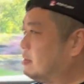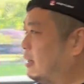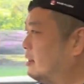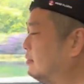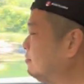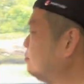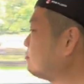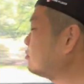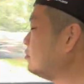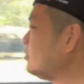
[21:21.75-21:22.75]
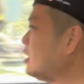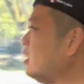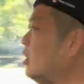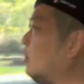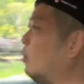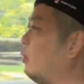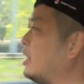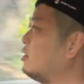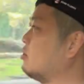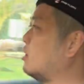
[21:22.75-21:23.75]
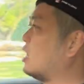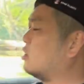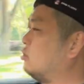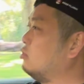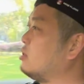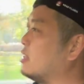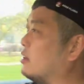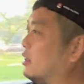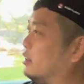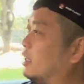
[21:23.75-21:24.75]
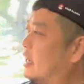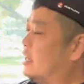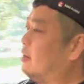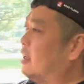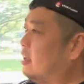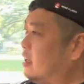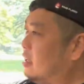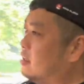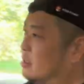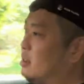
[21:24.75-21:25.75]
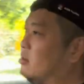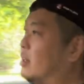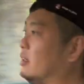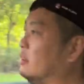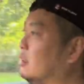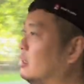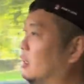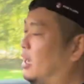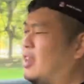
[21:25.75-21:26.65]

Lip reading: but when you are cruising on the highway in the Tiguan,